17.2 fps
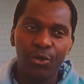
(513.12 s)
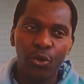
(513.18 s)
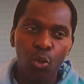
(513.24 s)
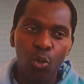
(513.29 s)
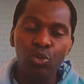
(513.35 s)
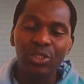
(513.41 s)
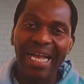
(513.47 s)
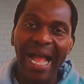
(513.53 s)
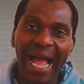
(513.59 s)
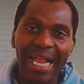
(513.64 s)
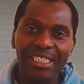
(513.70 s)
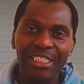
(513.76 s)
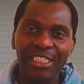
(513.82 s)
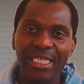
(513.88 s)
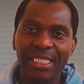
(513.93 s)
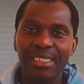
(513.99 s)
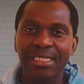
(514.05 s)

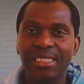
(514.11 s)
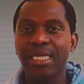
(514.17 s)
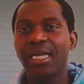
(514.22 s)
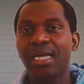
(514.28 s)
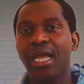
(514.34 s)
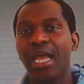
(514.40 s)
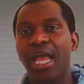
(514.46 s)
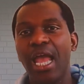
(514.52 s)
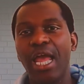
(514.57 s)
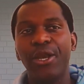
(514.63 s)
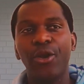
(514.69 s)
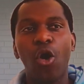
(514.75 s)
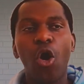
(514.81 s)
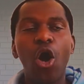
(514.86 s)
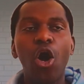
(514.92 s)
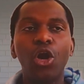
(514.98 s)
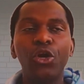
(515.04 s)
cultures and
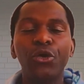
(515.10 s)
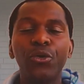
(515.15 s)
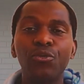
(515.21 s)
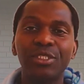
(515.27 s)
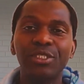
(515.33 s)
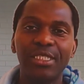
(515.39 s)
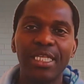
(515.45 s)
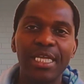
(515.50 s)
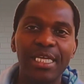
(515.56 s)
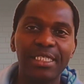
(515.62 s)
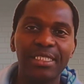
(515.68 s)
all those things